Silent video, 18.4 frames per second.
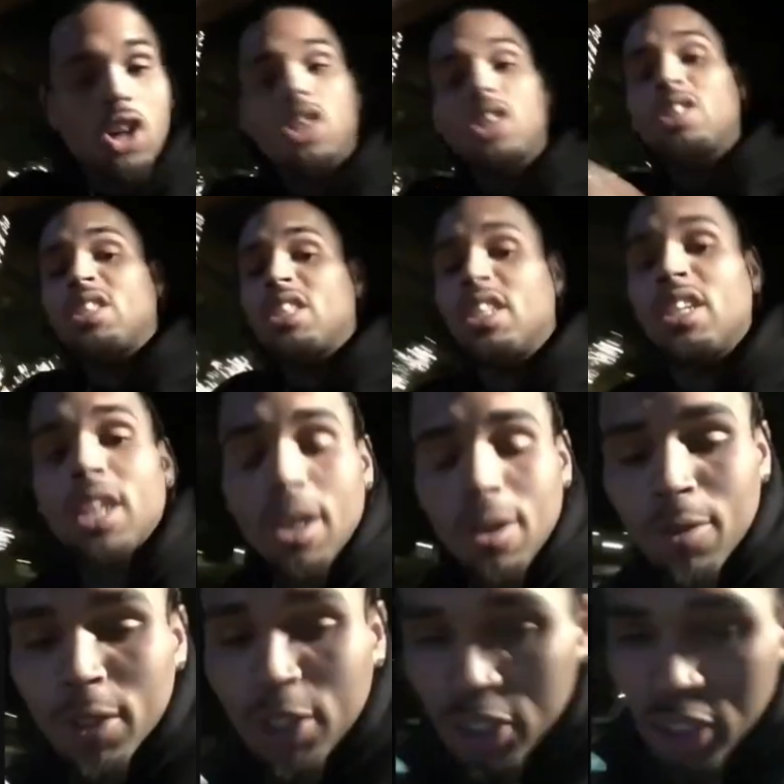Stop
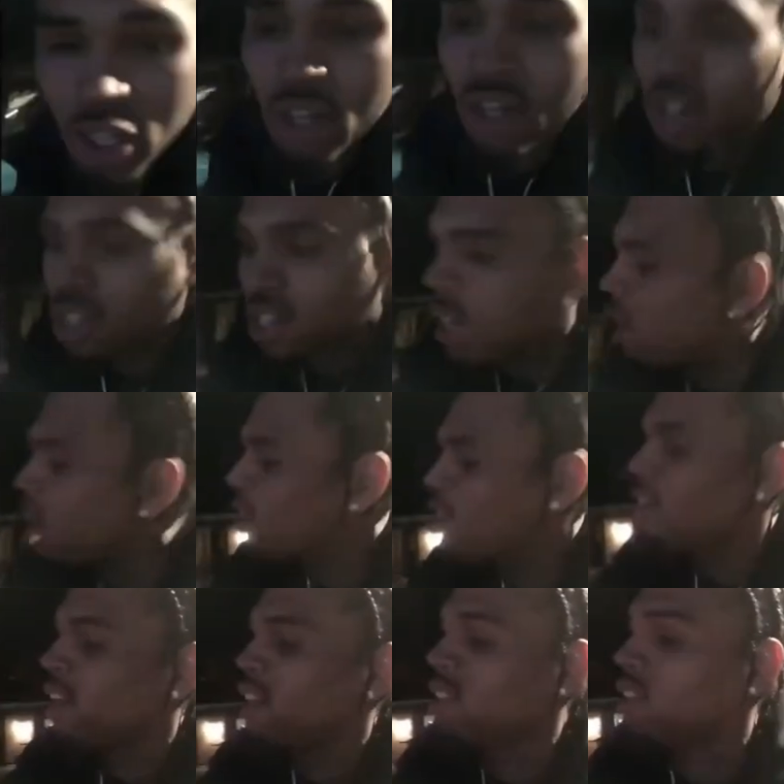putting money
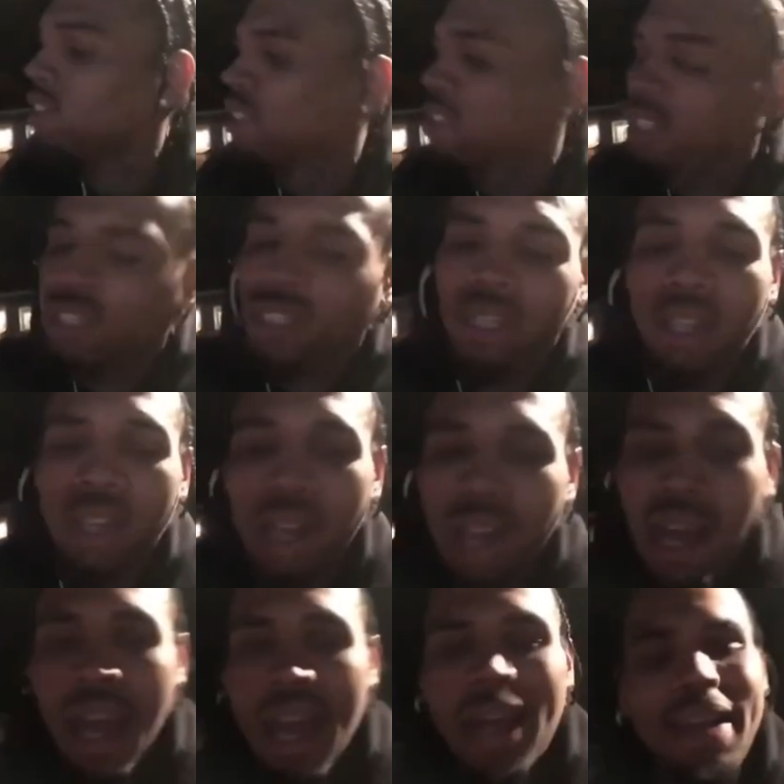in their
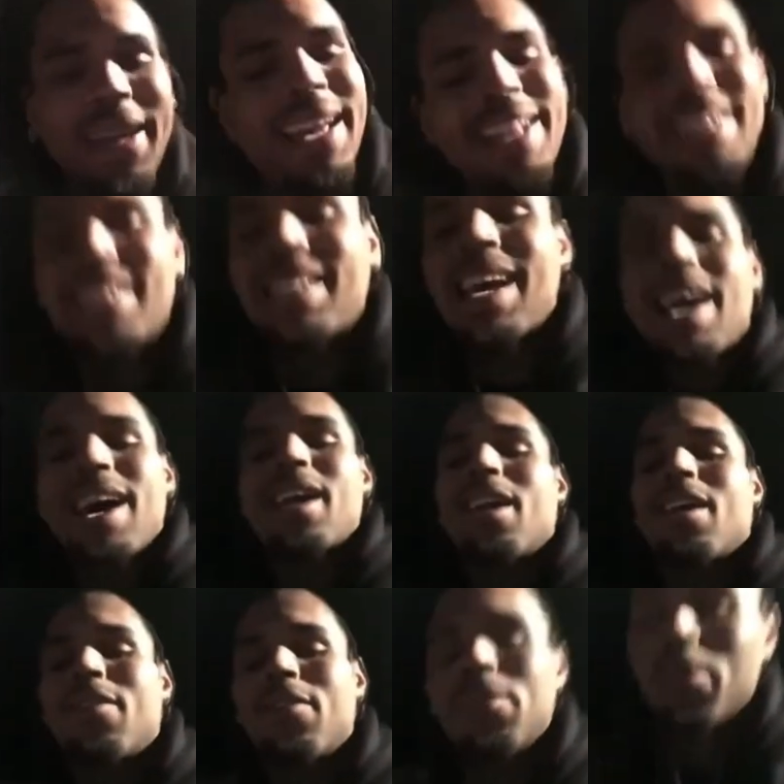pockets.
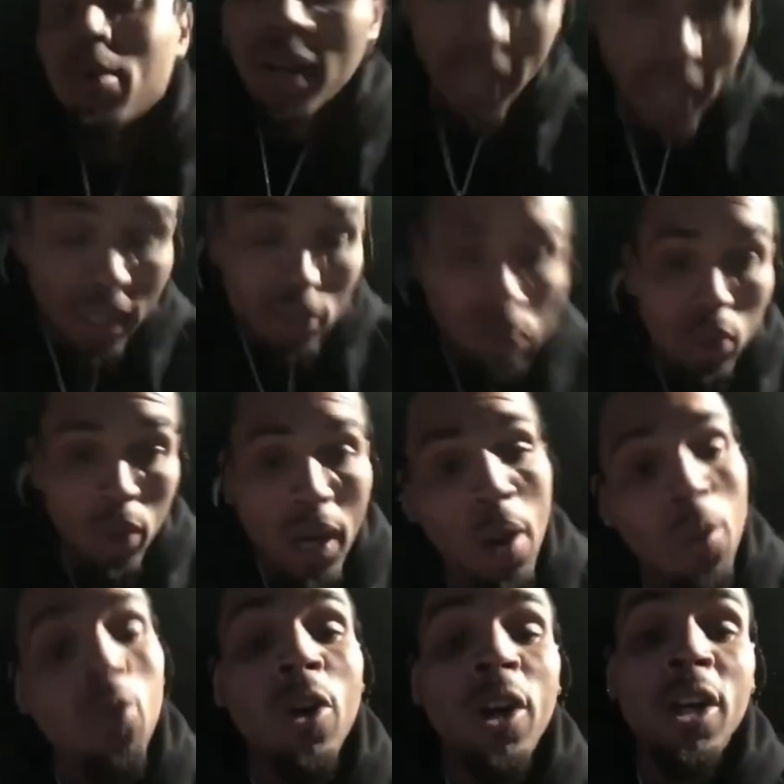You are in charge.
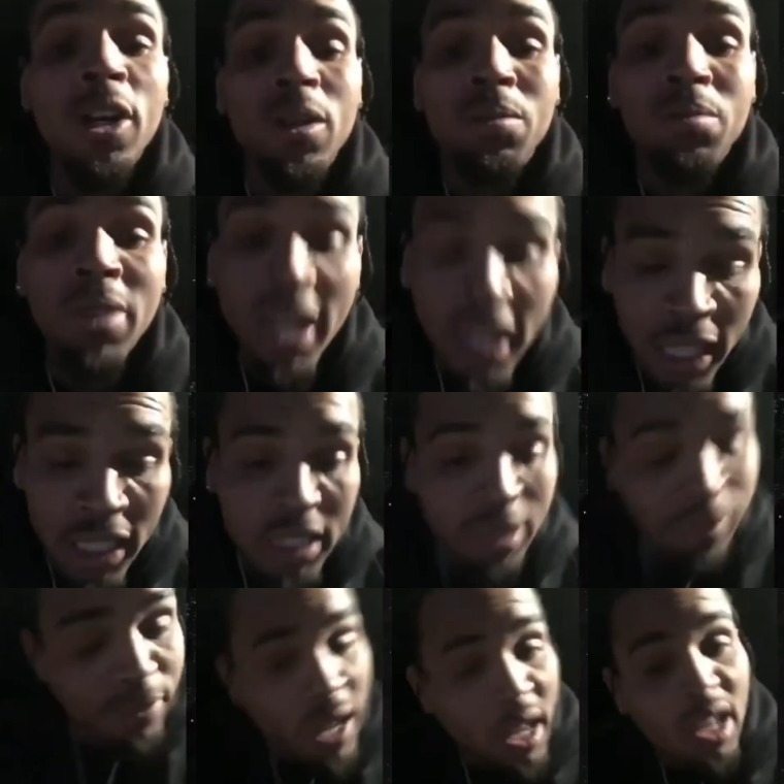You know
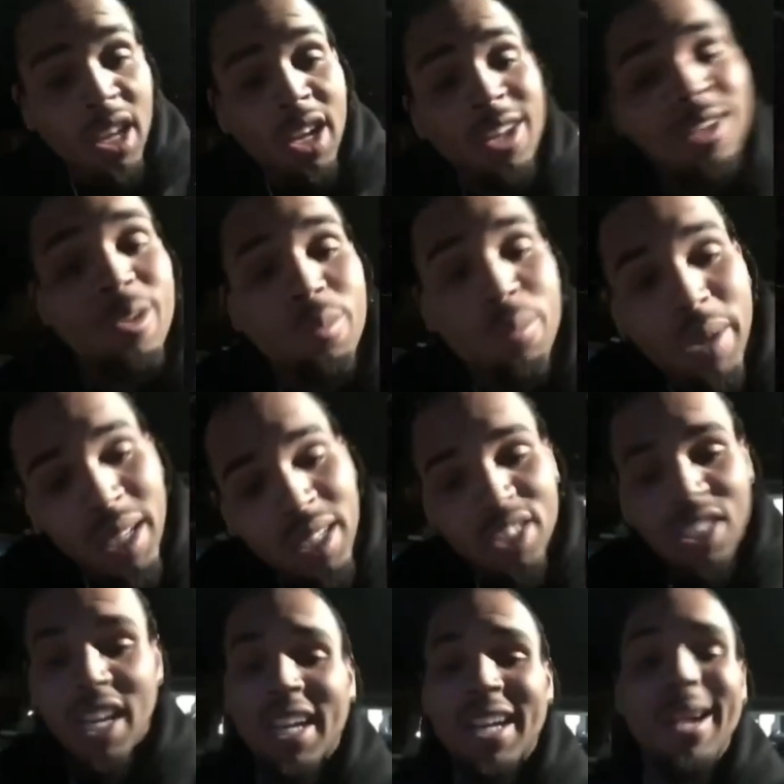how when a TV
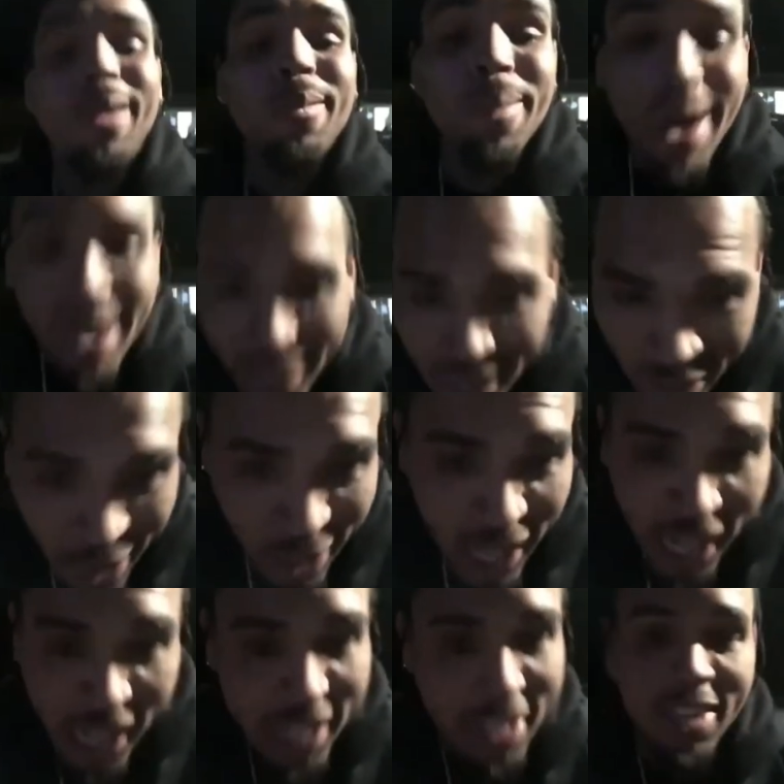show
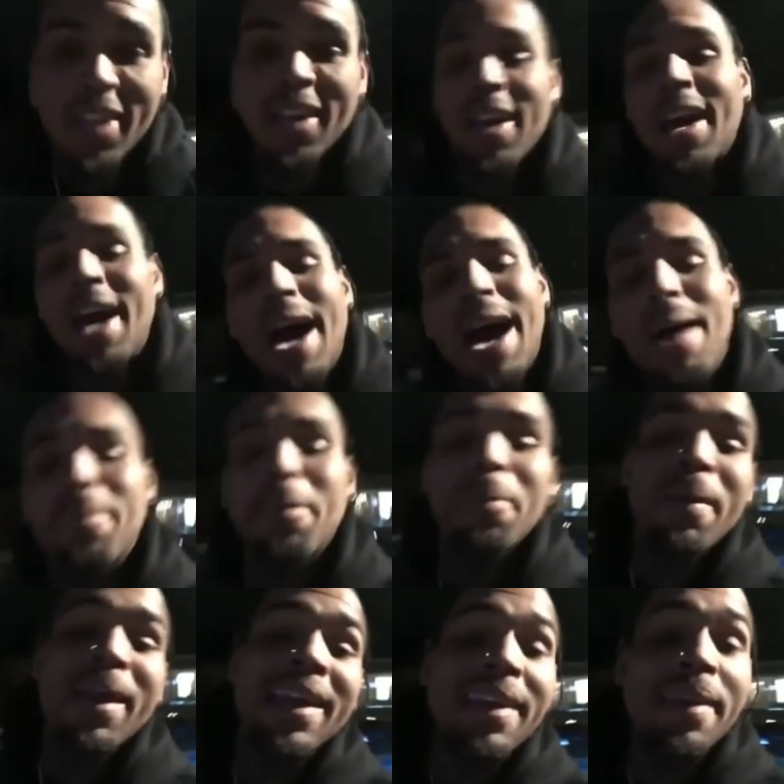is
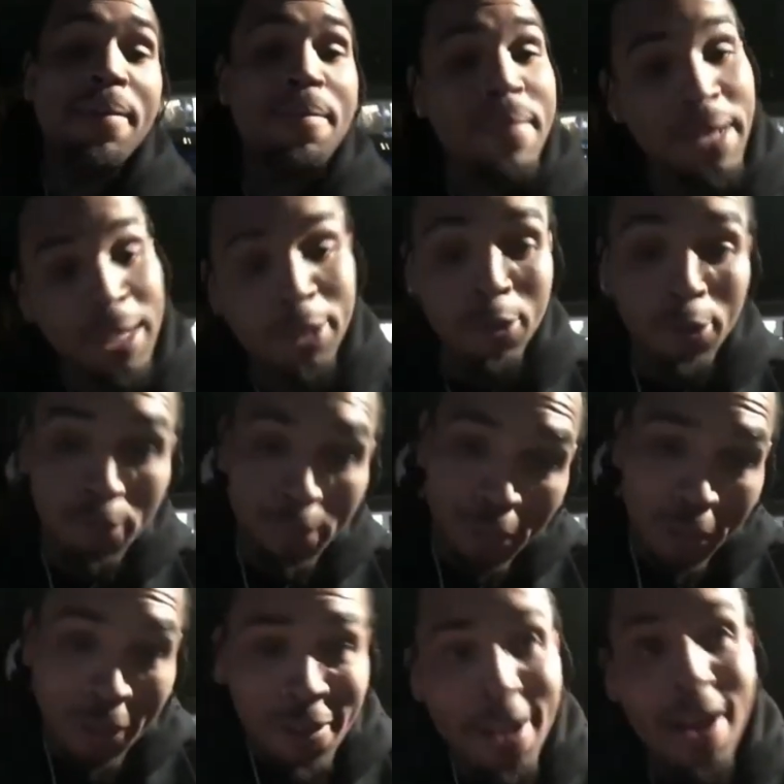
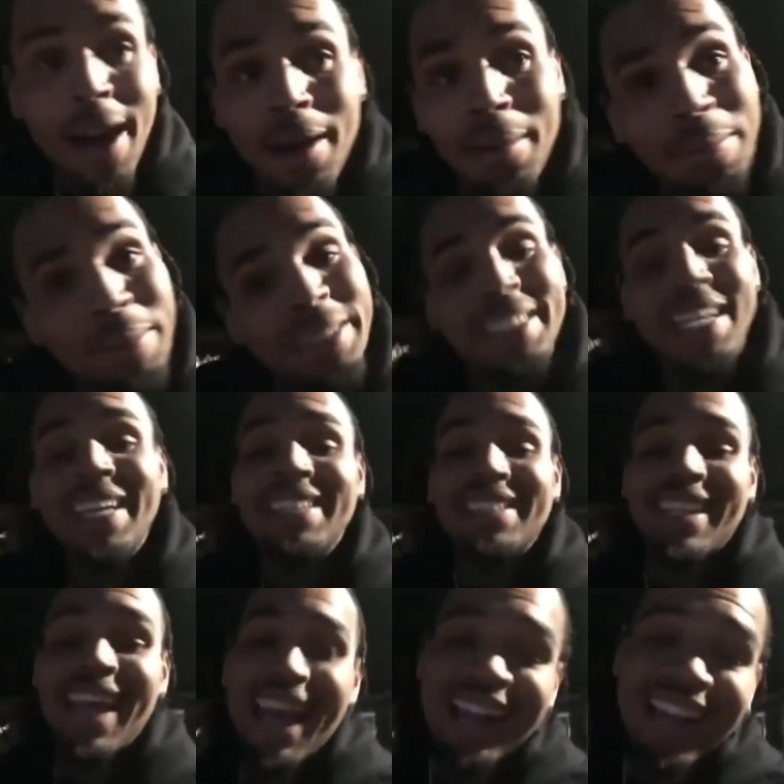is like
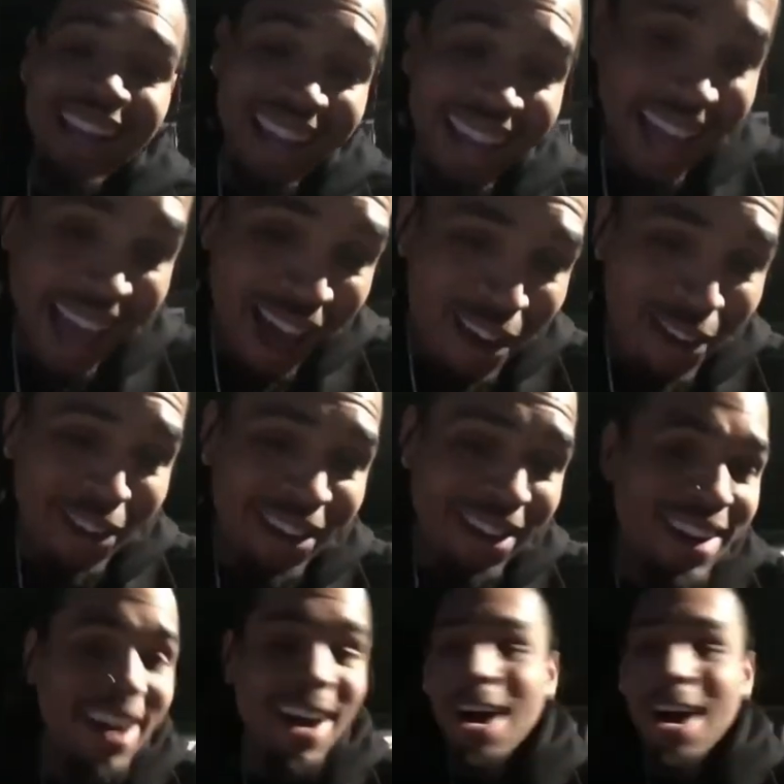people are not watching,